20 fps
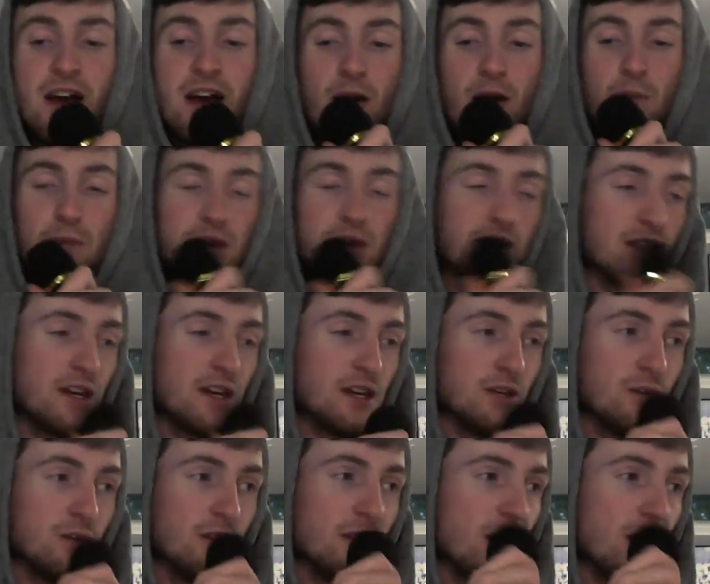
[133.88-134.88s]
Big thank
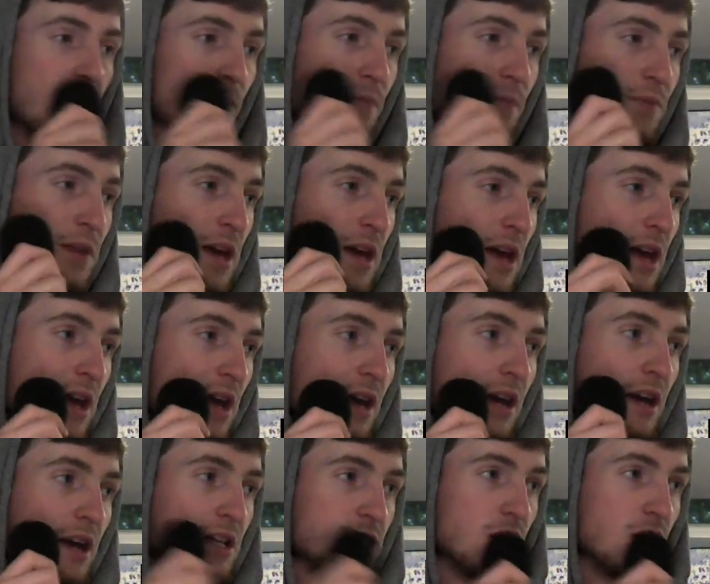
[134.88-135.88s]
you to them.
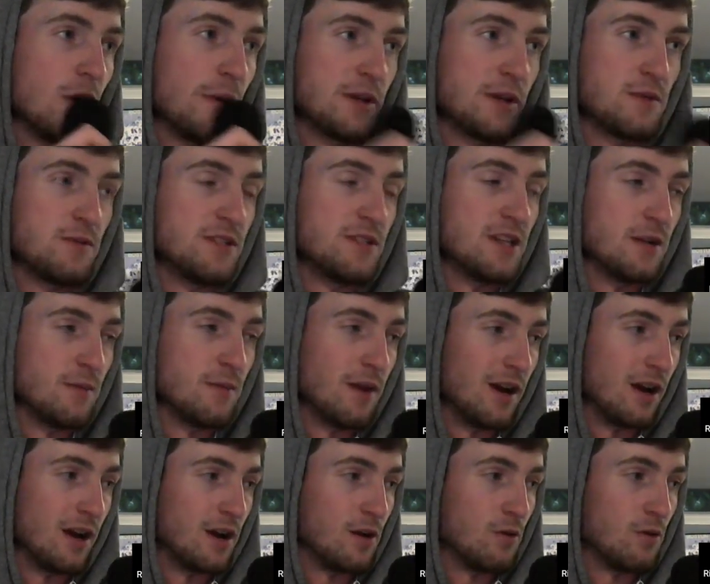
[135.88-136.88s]
As always, presented
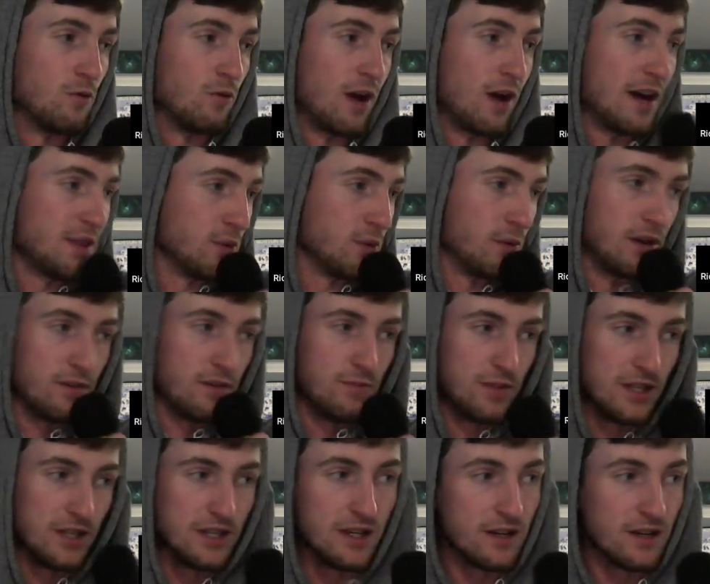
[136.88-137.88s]
by Ride the Wave
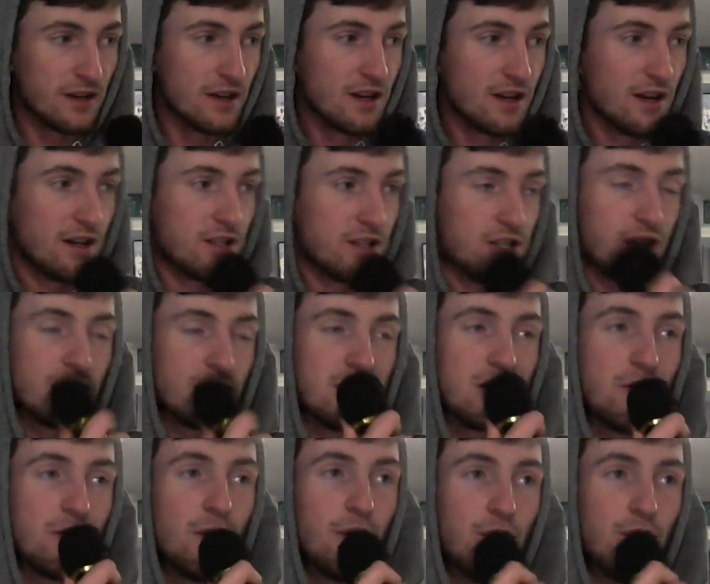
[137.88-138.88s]
Media. Check us
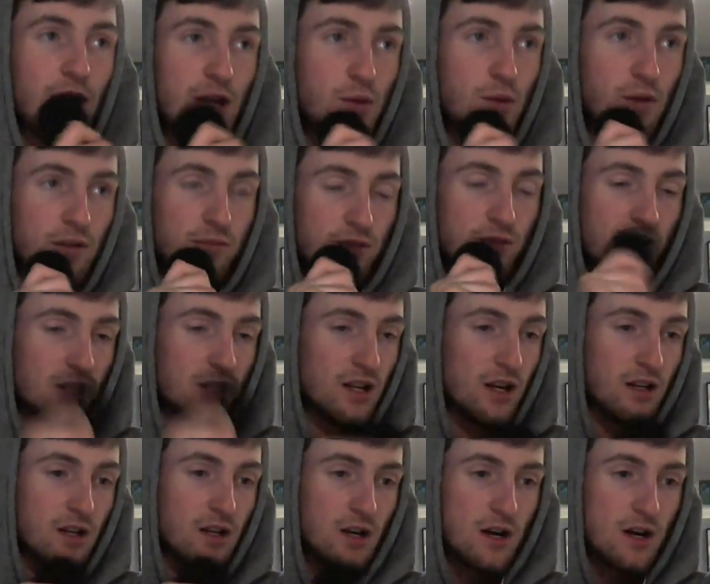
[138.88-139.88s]
out at
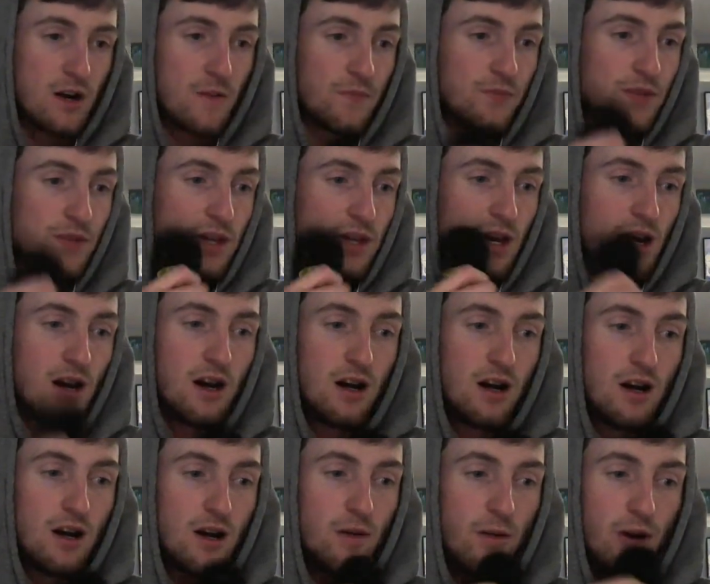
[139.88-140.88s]
ridethewavemedia.com.
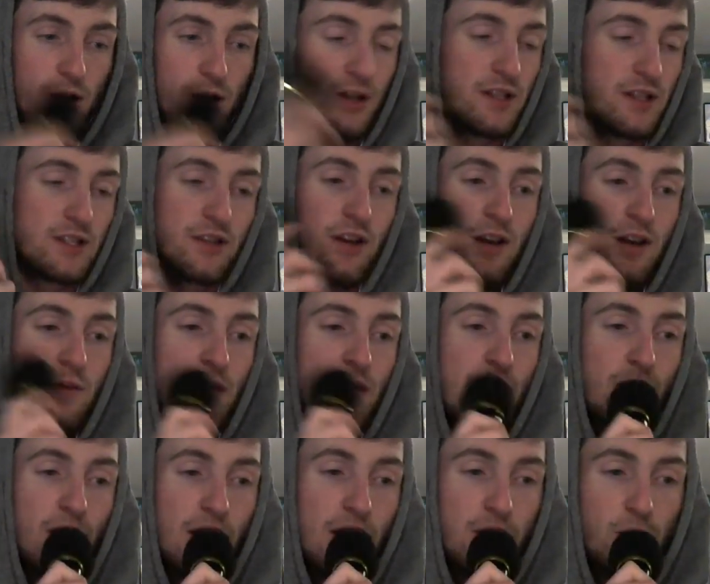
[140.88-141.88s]
Our Instagram
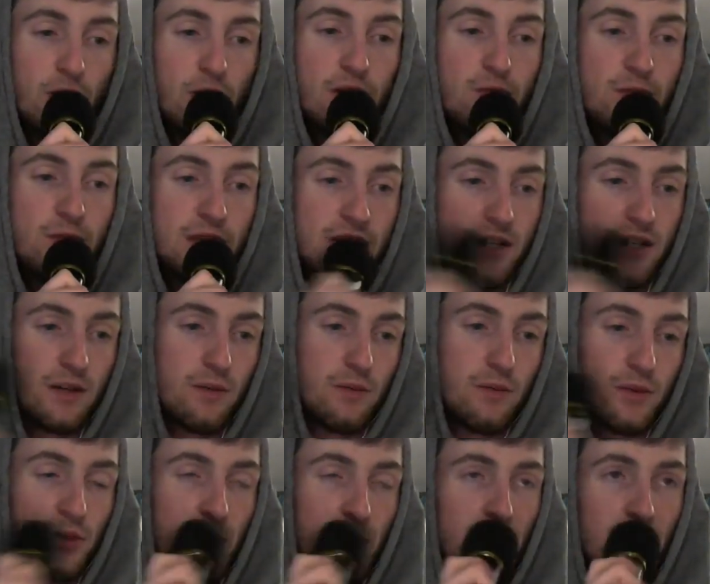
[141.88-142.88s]
at Ride the Wave Media.
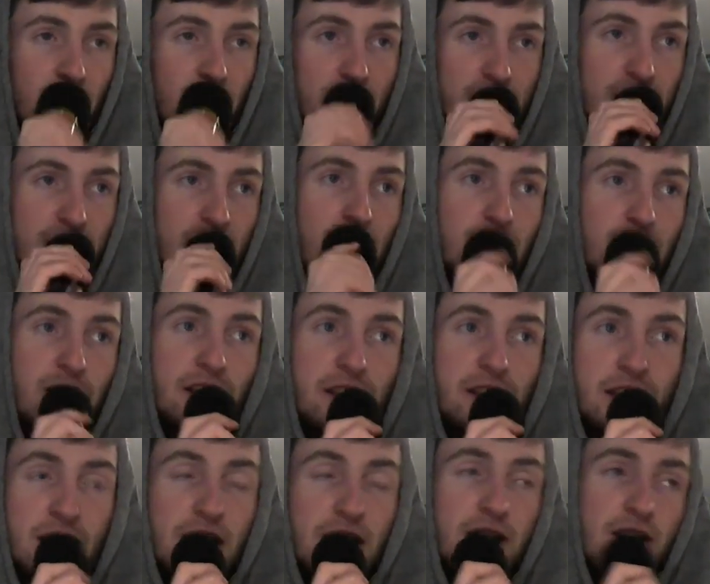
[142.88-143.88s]
Doing a lot of stuff
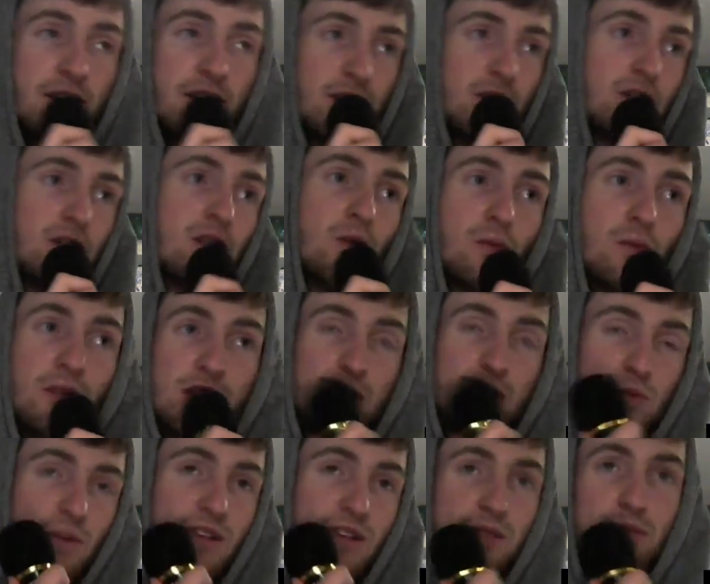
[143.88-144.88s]
lately. I know we
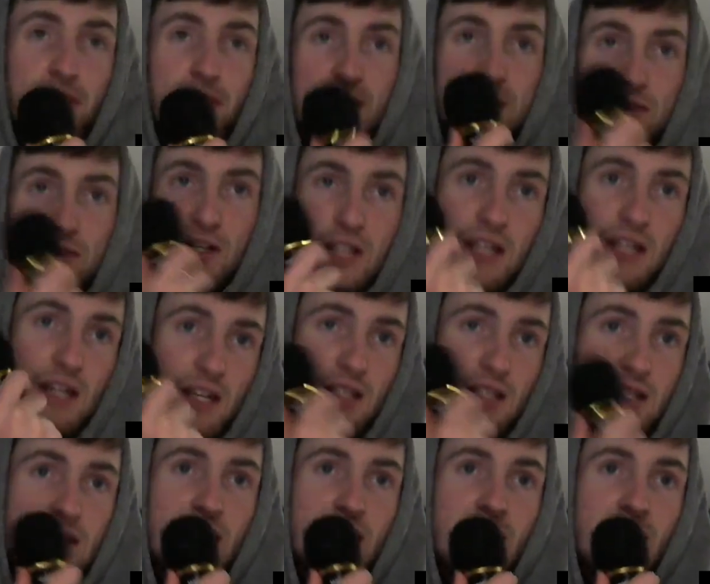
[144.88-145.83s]
just went to Buzz for Kids.